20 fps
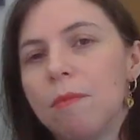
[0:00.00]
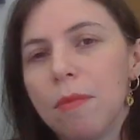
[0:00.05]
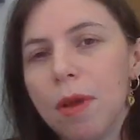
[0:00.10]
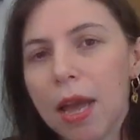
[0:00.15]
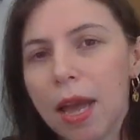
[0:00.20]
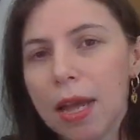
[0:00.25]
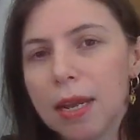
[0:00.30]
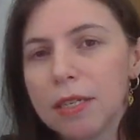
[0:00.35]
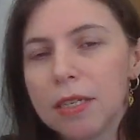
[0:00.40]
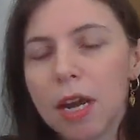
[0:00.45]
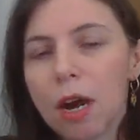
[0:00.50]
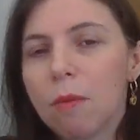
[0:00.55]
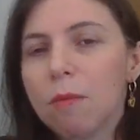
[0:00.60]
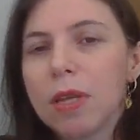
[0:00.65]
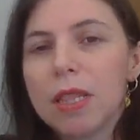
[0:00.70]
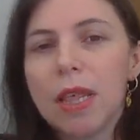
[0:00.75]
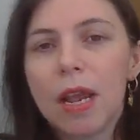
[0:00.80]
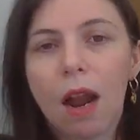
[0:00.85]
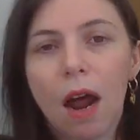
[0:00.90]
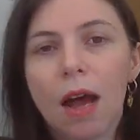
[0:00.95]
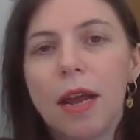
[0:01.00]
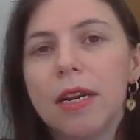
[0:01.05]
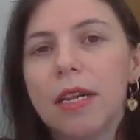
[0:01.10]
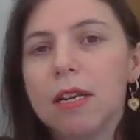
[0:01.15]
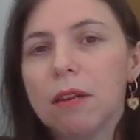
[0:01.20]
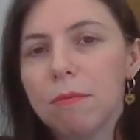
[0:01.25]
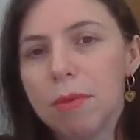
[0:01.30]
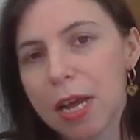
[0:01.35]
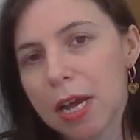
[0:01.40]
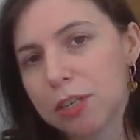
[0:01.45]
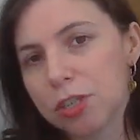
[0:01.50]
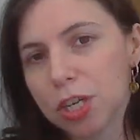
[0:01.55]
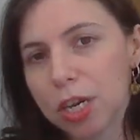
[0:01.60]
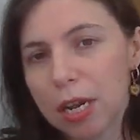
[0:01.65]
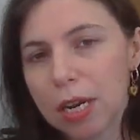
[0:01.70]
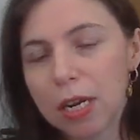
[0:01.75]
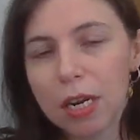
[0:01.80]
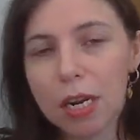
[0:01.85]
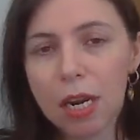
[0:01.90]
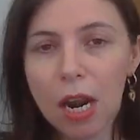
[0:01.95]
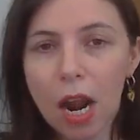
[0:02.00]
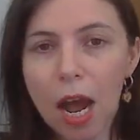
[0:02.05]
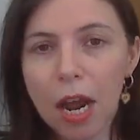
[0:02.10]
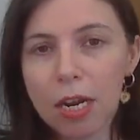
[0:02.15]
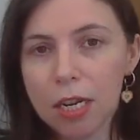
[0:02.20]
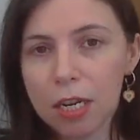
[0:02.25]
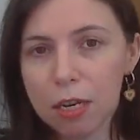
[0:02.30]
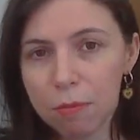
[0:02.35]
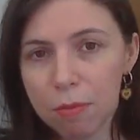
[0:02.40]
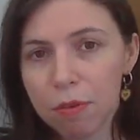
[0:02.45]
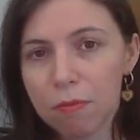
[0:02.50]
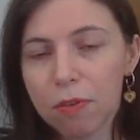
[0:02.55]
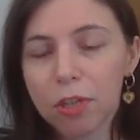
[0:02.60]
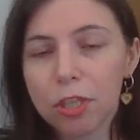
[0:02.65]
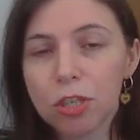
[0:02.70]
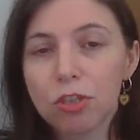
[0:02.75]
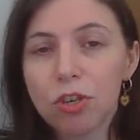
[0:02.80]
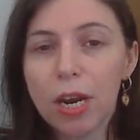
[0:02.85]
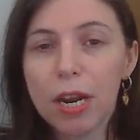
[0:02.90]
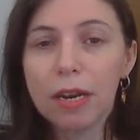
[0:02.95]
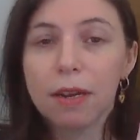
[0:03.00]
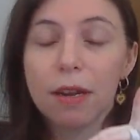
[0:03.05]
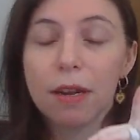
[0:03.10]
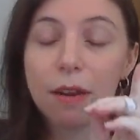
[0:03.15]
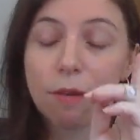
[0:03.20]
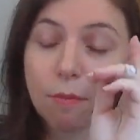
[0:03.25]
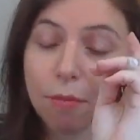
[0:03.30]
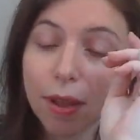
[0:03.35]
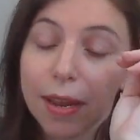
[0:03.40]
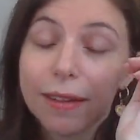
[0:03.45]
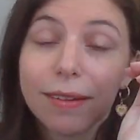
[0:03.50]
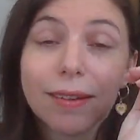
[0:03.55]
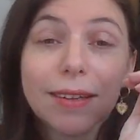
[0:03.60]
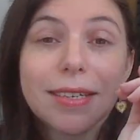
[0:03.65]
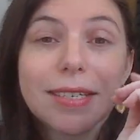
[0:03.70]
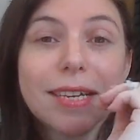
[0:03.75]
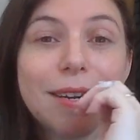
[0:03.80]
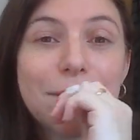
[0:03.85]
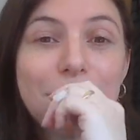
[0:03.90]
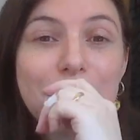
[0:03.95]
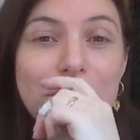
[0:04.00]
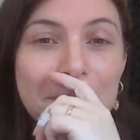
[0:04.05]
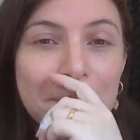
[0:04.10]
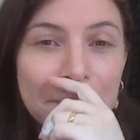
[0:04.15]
and tell me that I need to be educated and I need to be fully trained. And I'm like, listen,